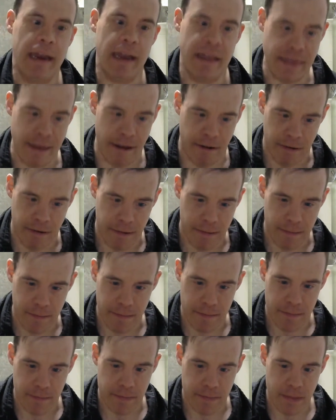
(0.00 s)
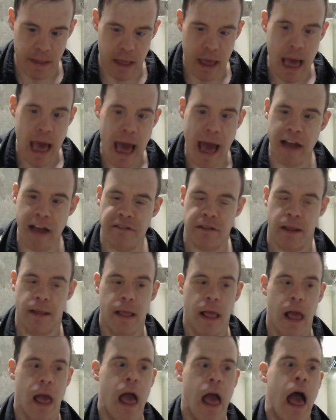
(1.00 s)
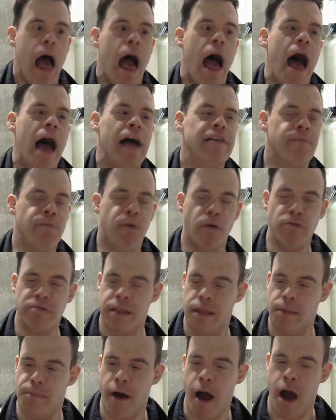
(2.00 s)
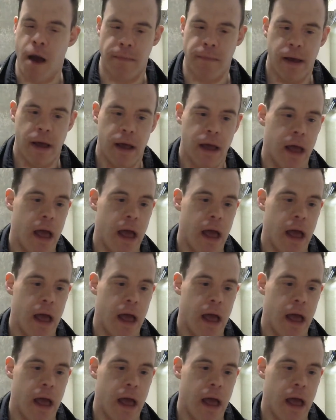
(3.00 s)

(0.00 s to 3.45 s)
in there, as opposed to the bomb,